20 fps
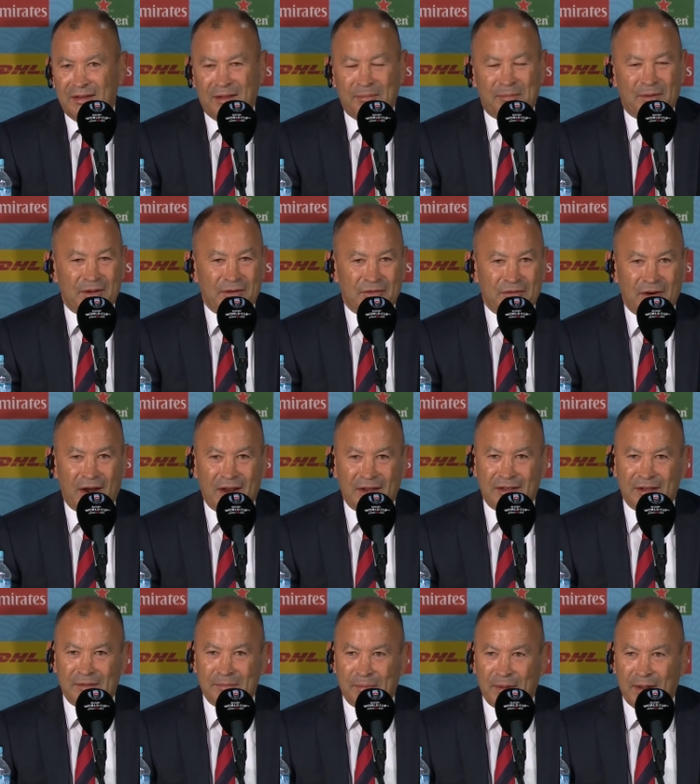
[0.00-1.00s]
They've been
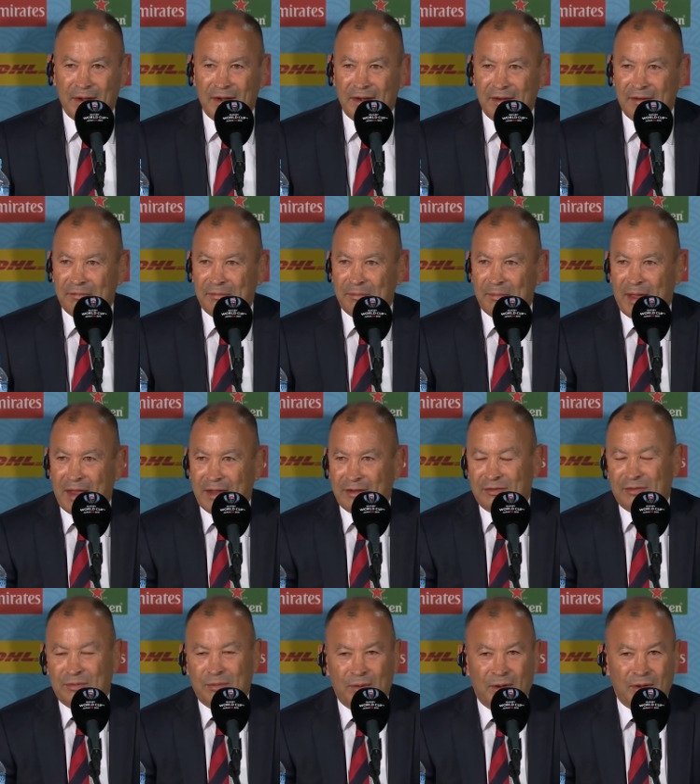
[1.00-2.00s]
great competitive
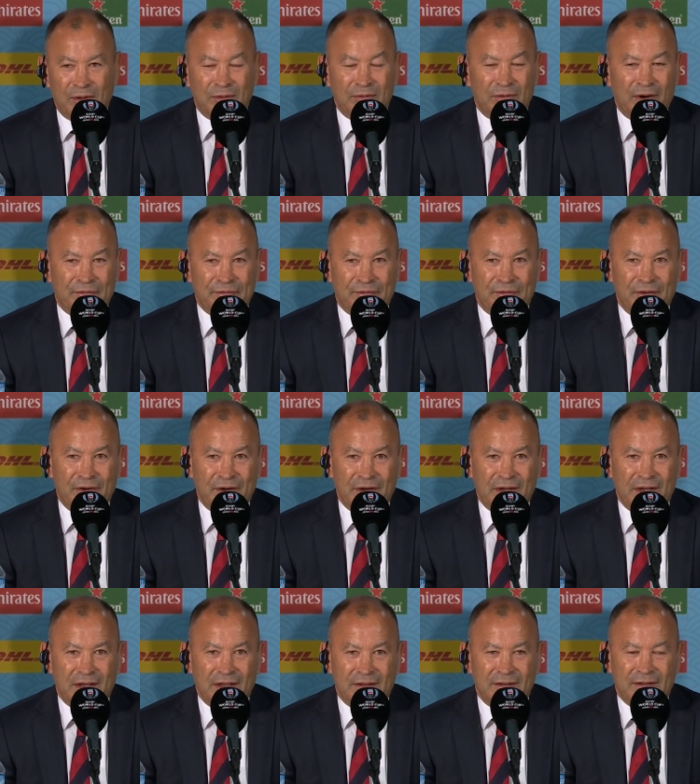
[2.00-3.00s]
match, well
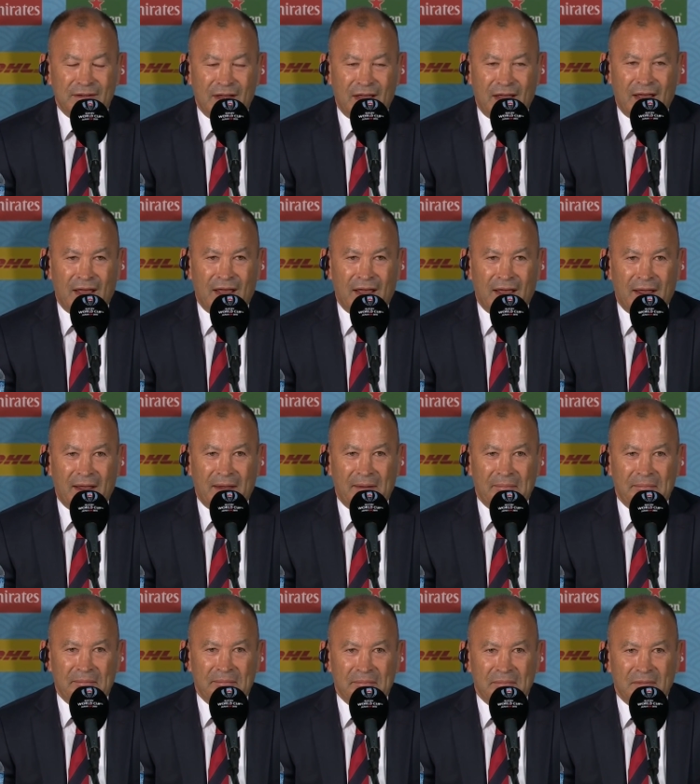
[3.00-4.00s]
refereed,
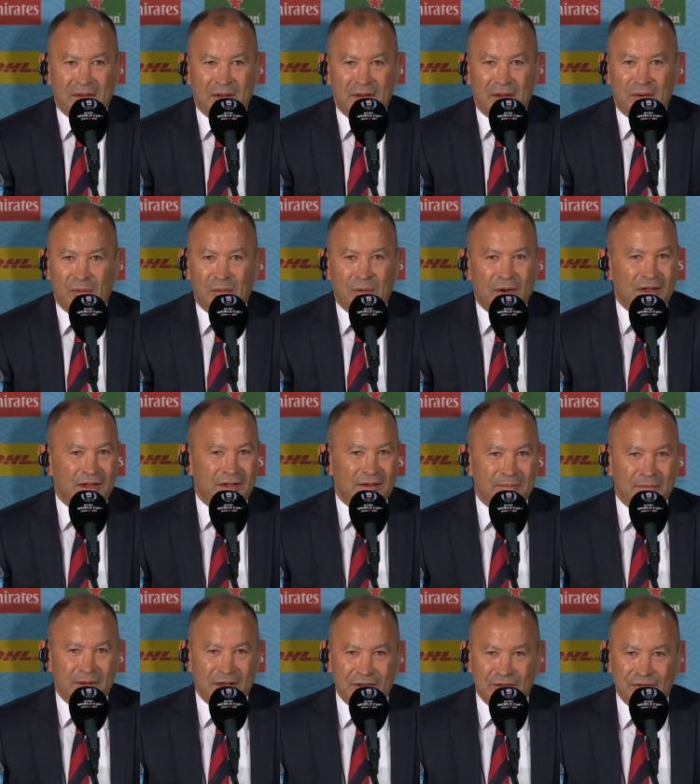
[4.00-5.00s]
um, well
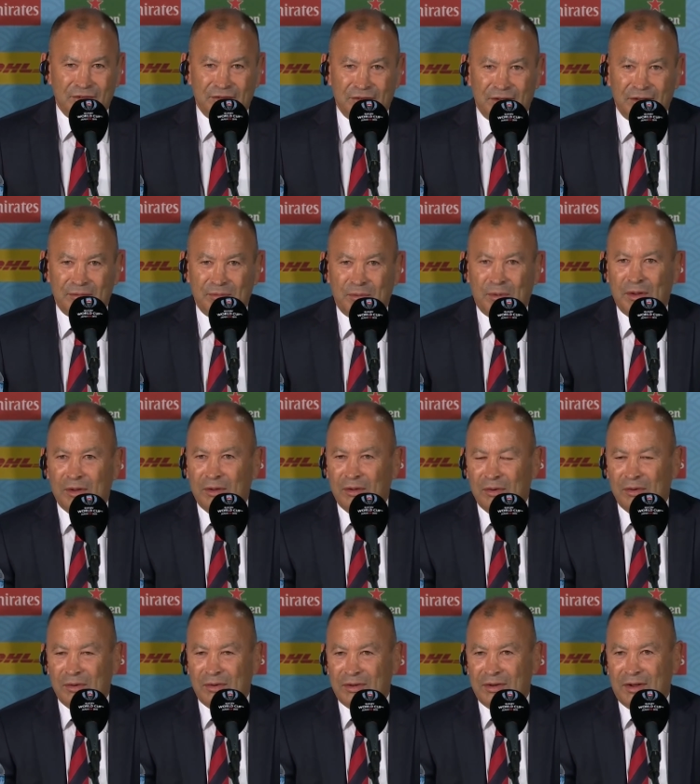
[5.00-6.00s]
administered,
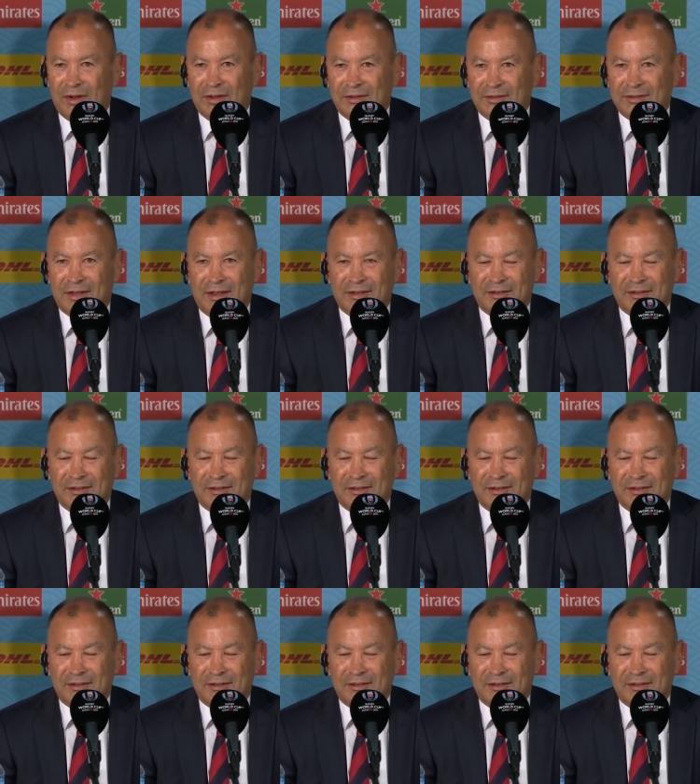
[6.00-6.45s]
well organised.